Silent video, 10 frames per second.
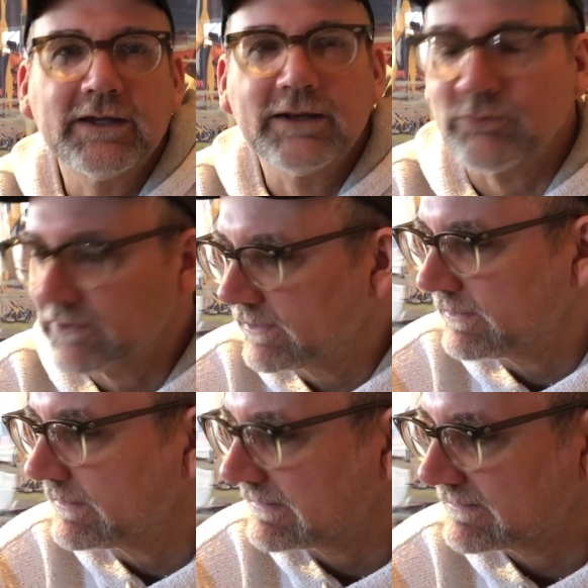it really
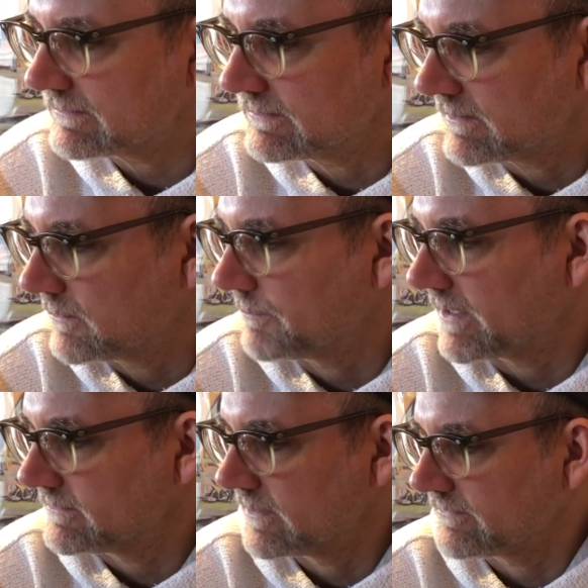didn't seem to
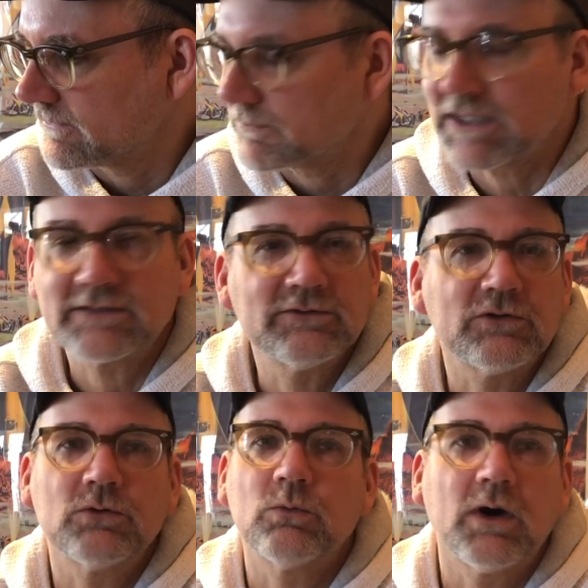make sense to me to
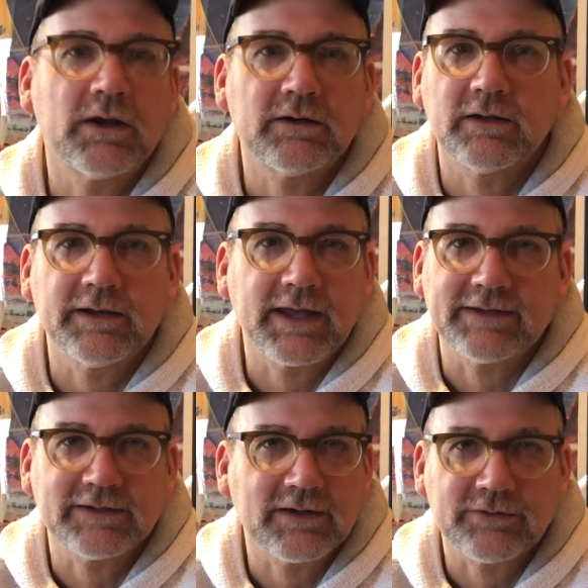do one and
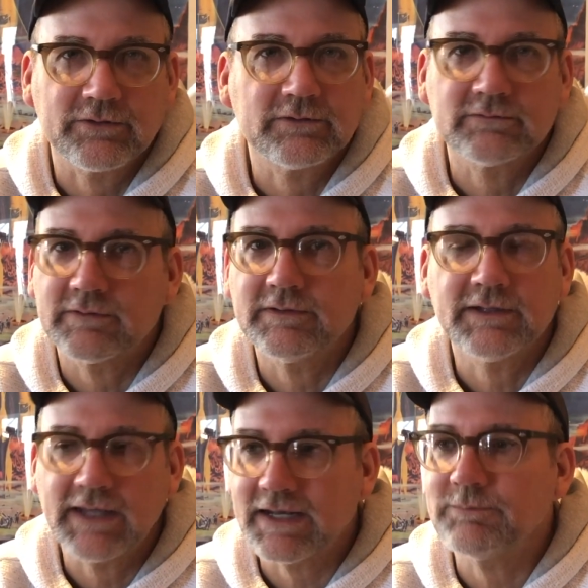not the other.
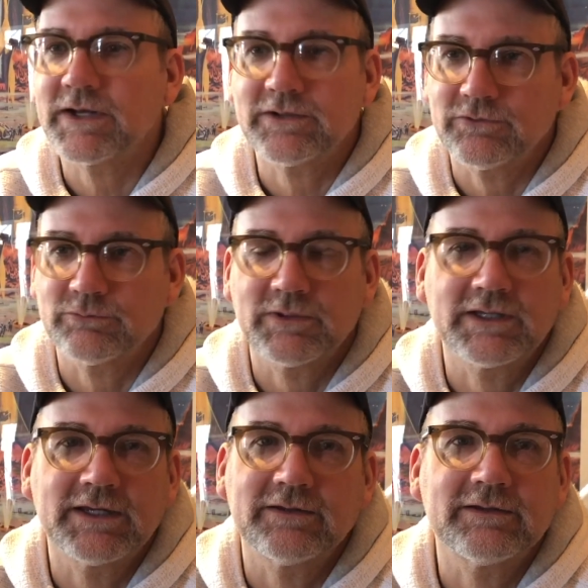Anybody who's
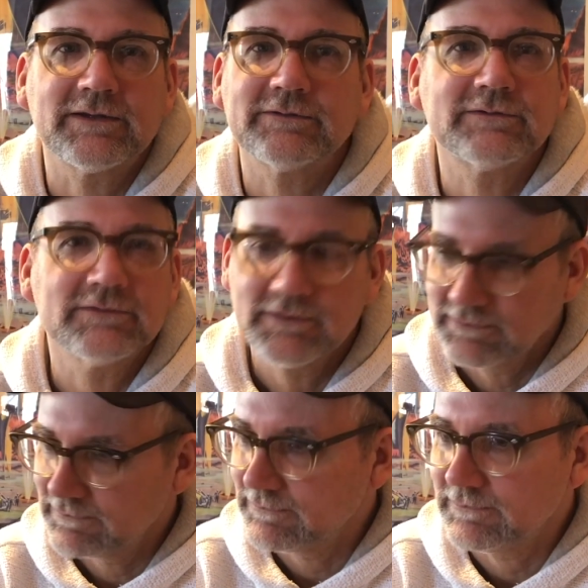really into these,
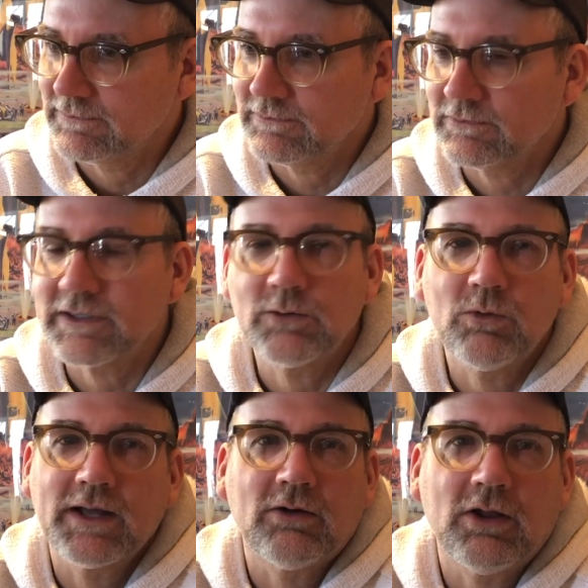you're going to
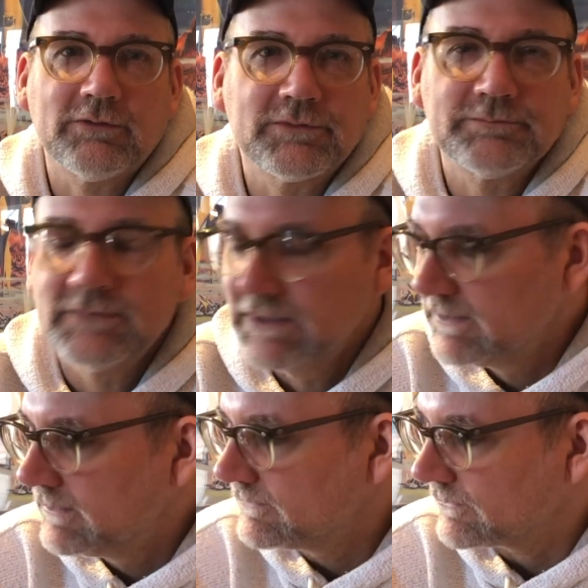want all of them.
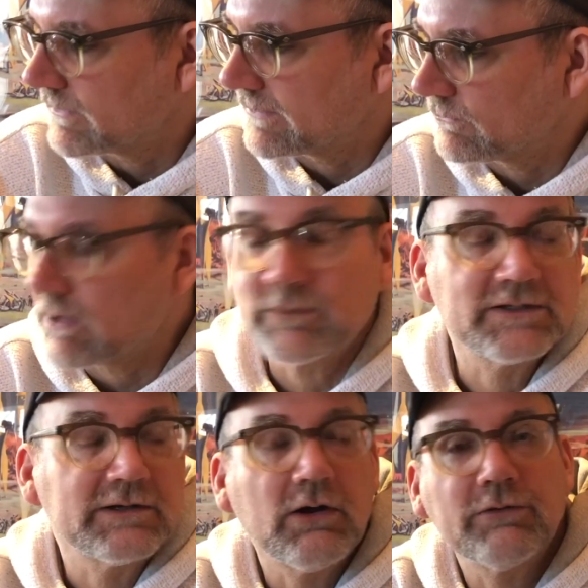So that's why we
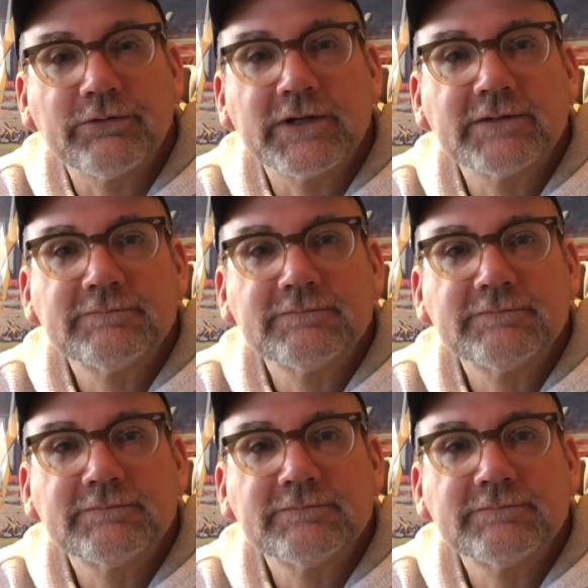did all 3.